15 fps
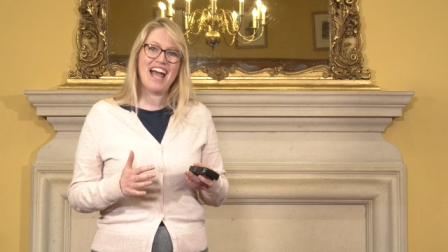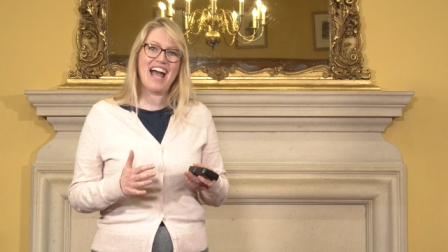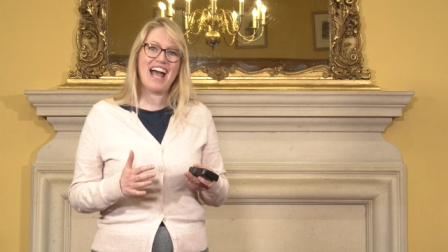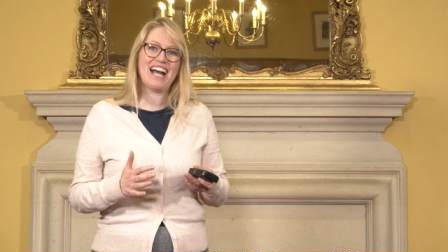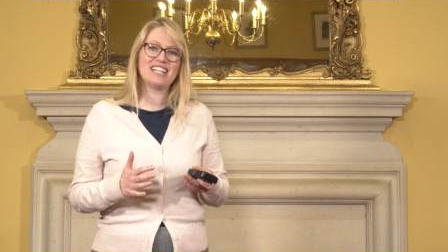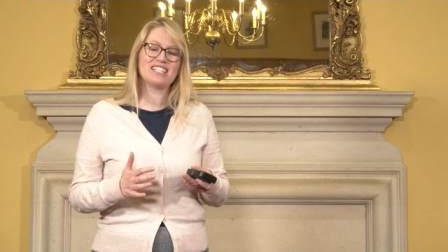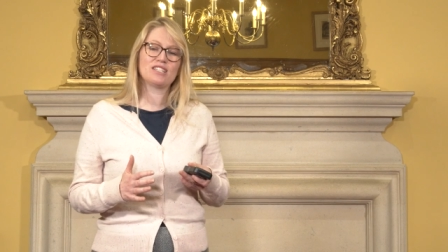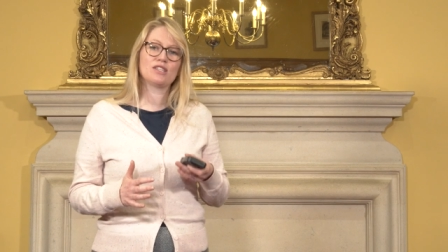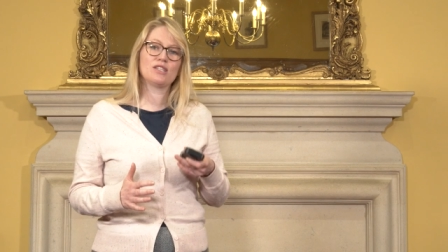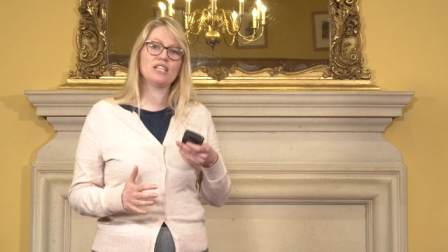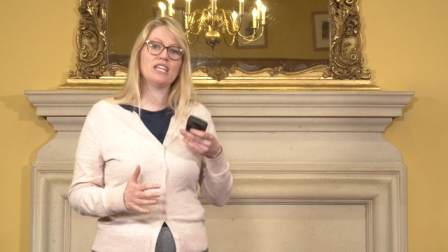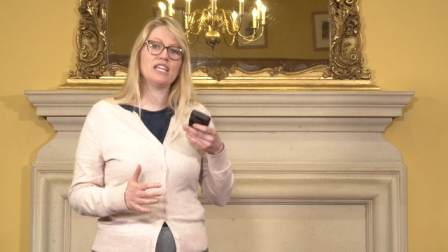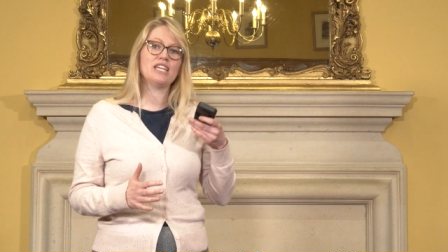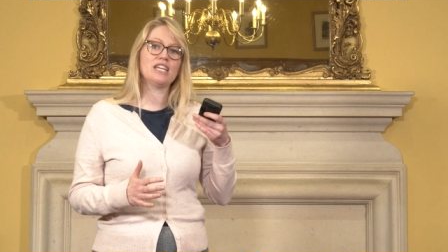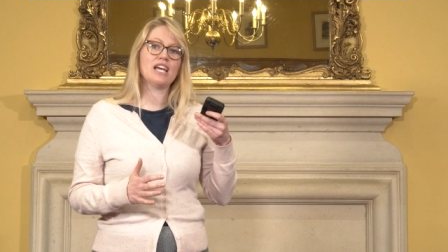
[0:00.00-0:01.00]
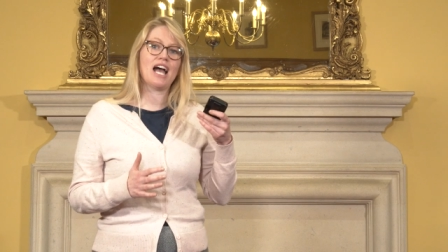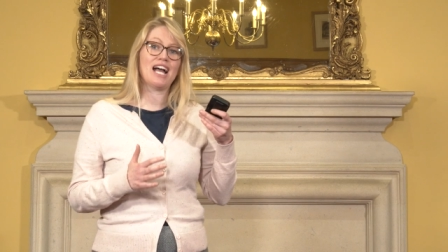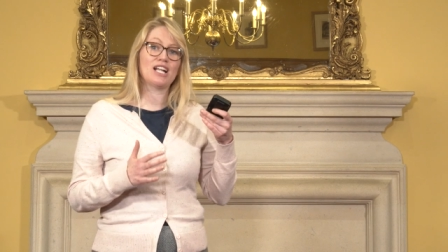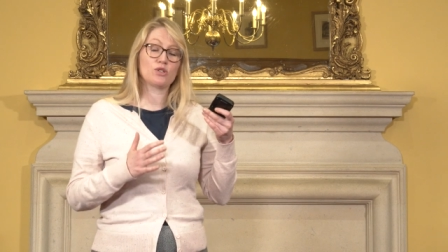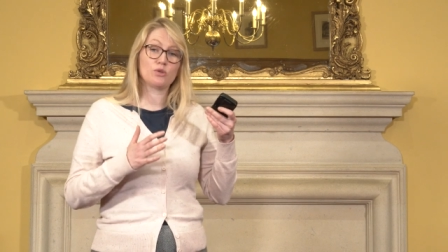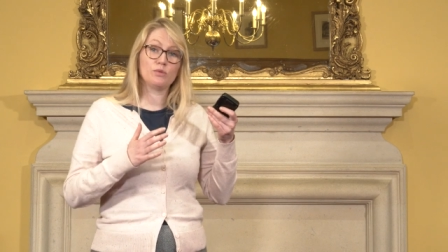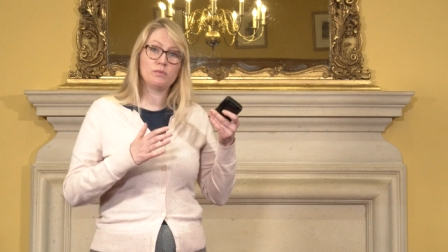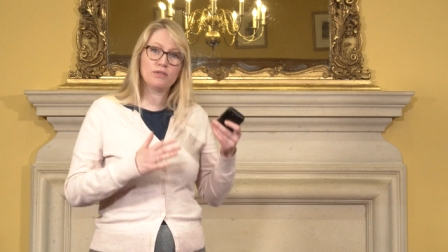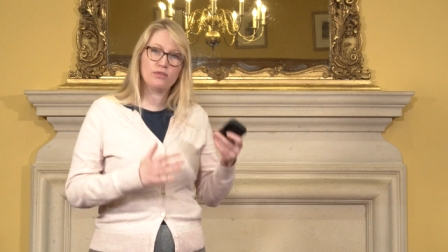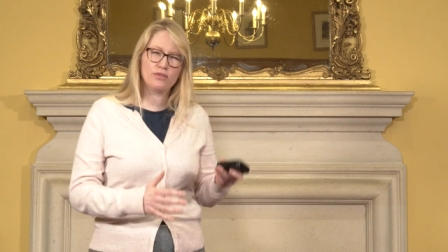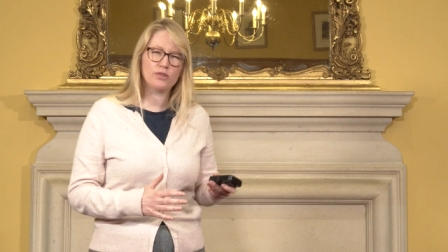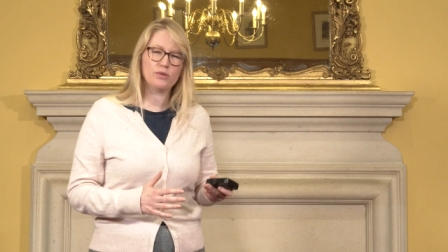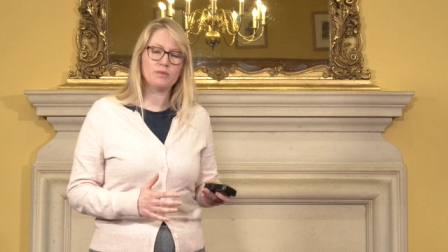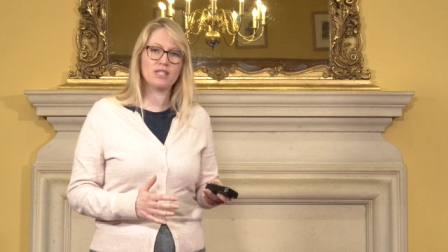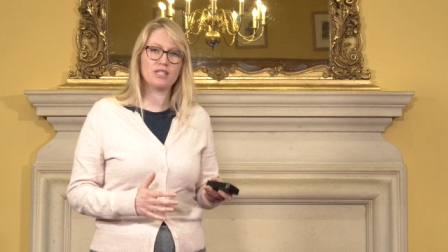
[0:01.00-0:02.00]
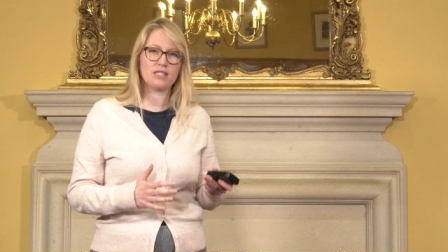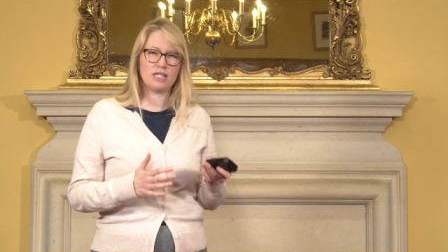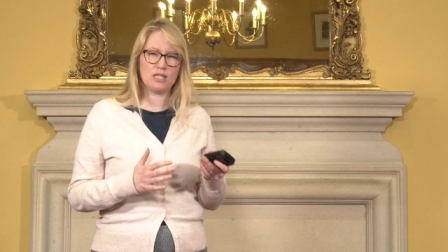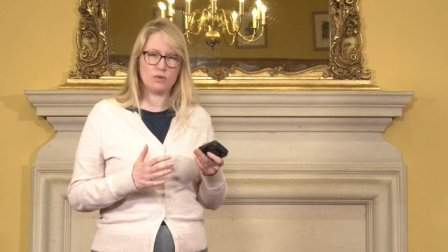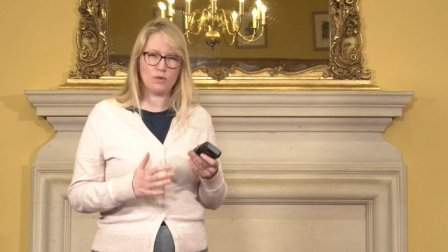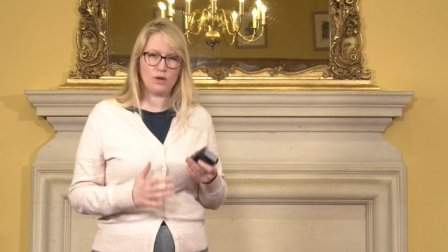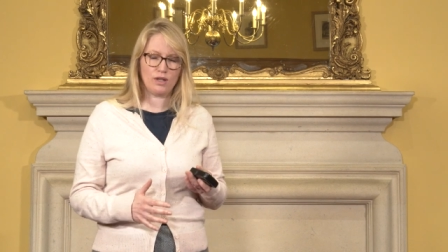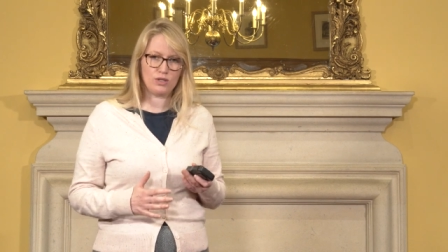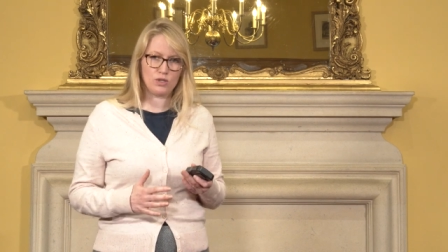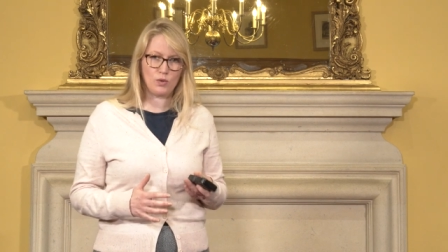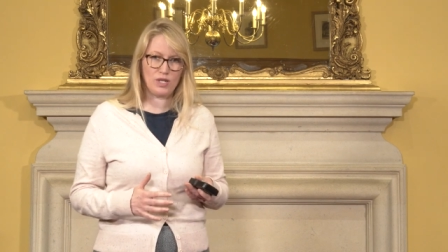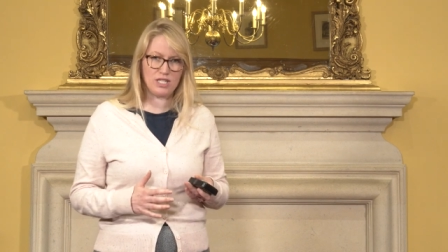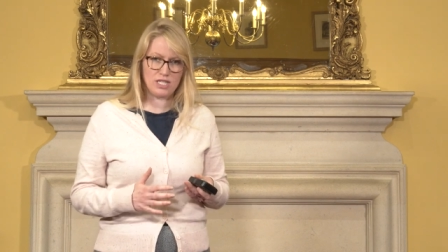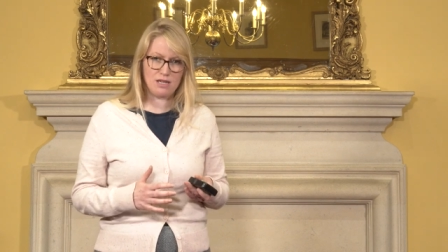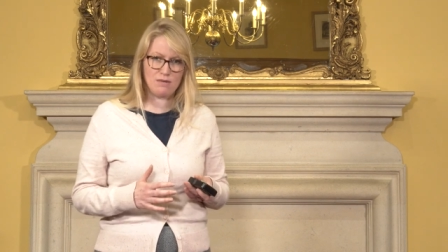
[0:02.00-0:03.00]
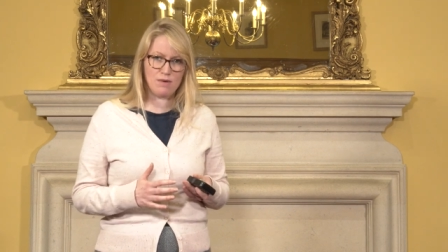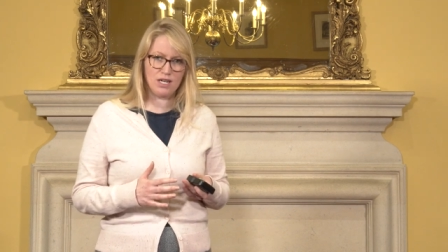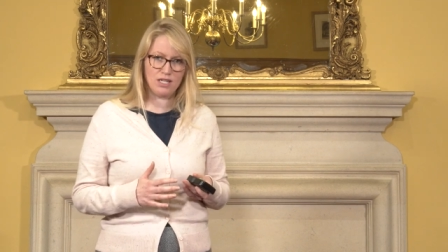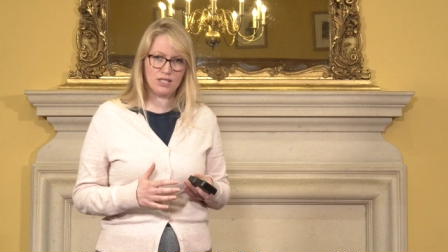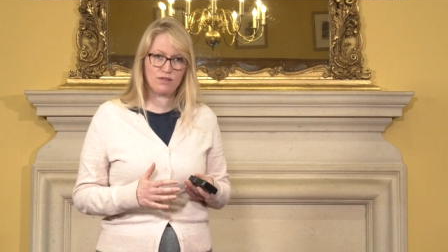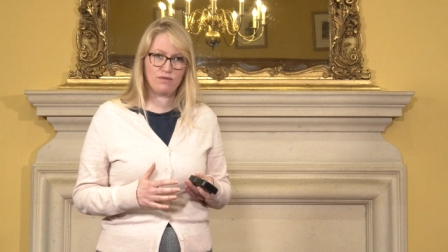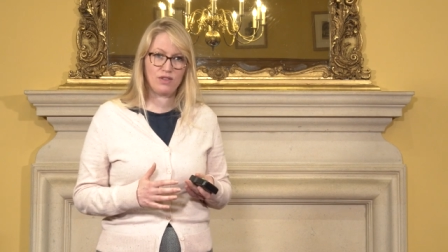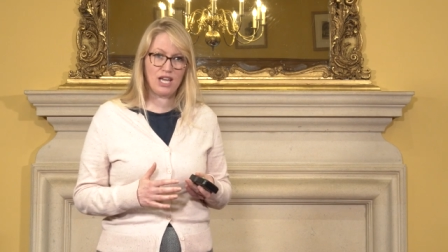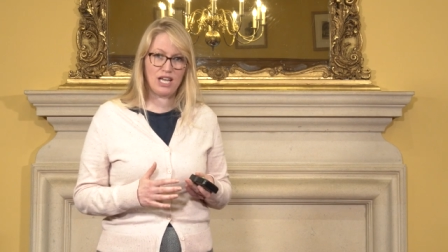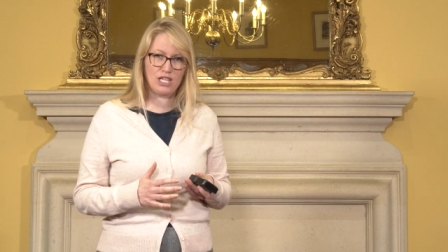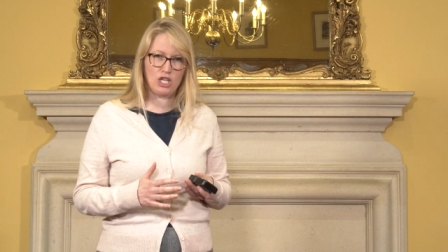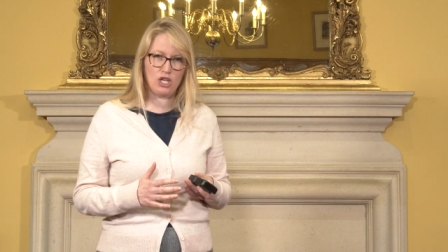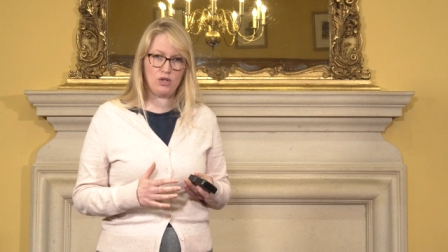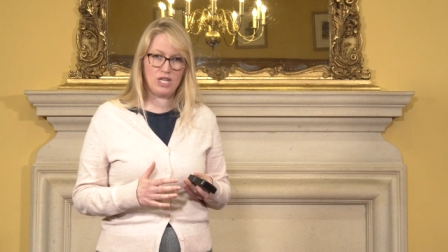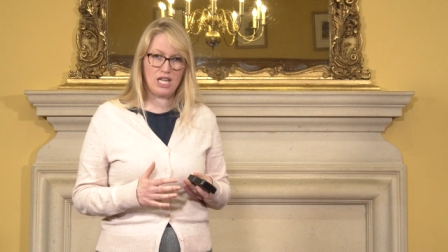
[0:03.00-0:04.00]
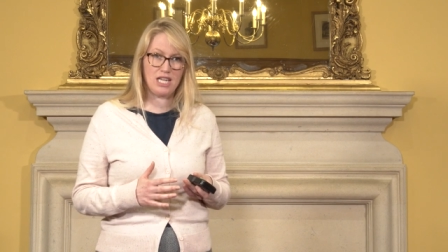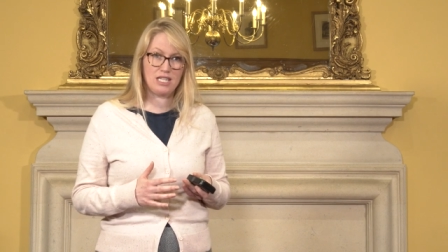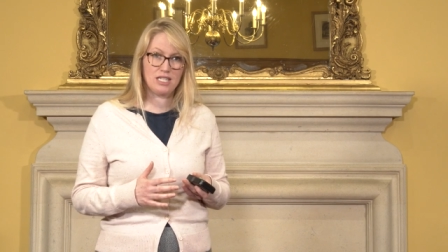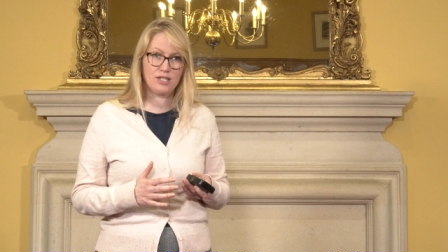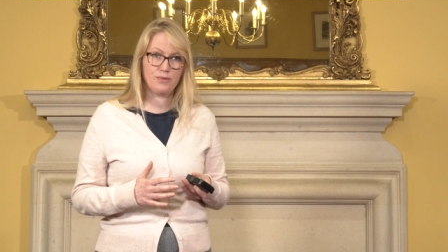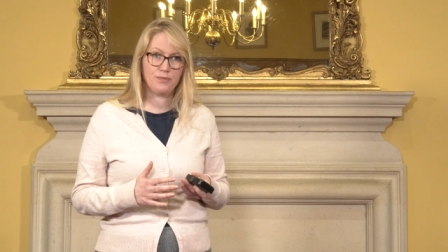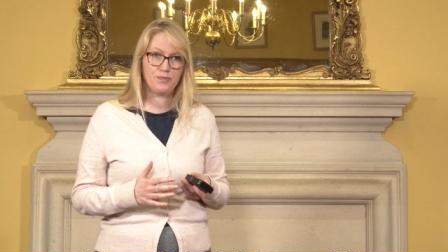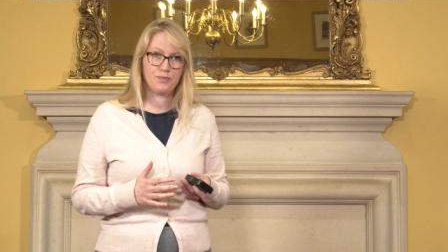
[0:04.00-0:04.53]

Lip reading: and the actual performance is worth 20 marks for that unit.